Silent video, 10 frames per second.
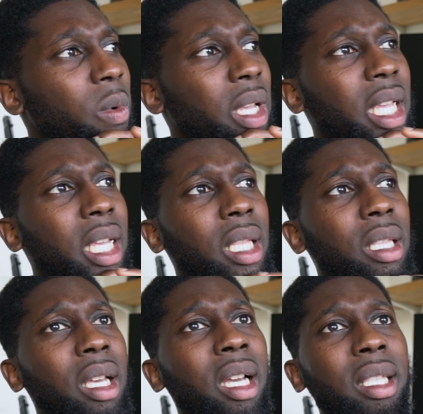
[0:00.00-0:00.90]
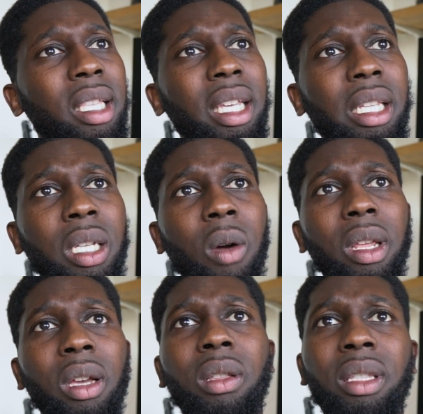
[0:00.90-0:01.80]
with these
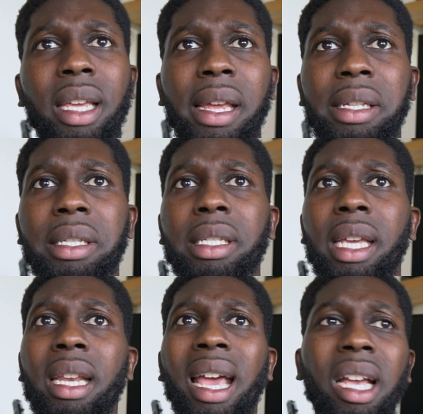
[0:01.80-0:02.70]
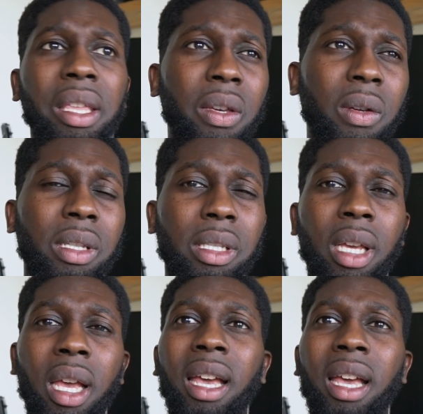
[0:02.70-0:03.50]
coding contests and hackathons